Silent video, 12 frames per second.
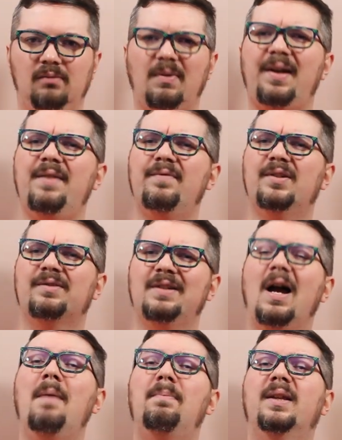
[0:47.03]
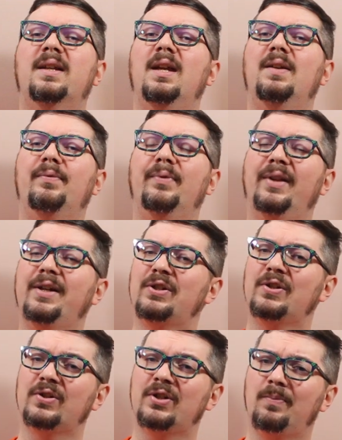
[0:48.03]
I have a complicated
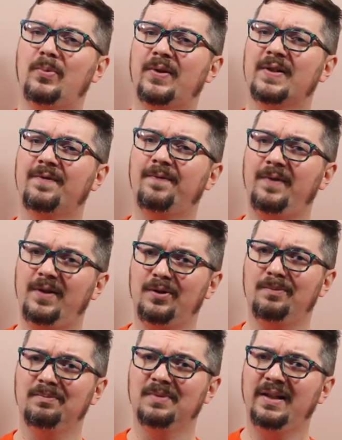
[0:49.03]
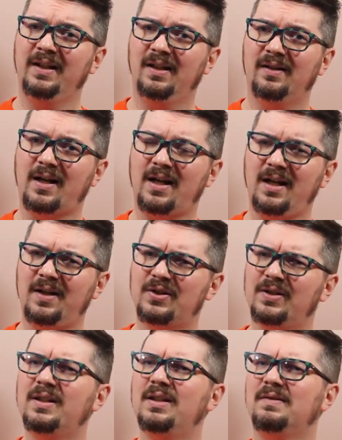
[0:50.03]
relationship with this film. I
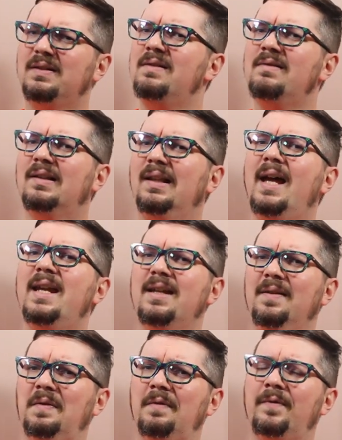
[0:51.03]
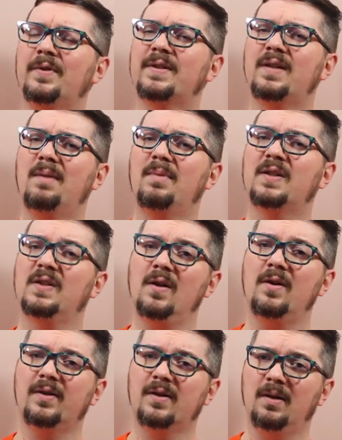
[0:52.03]
actually didn't like it the first time I
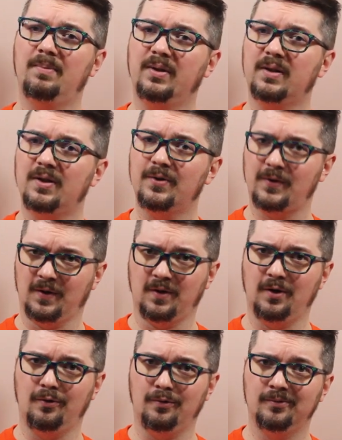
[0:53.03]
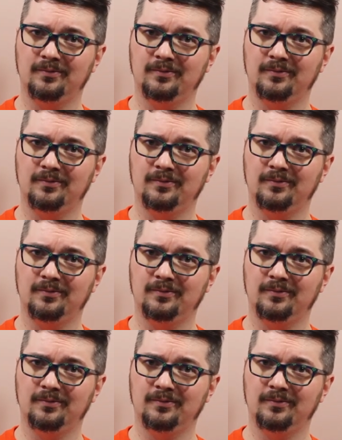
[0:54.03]
saw it a couple of years ago.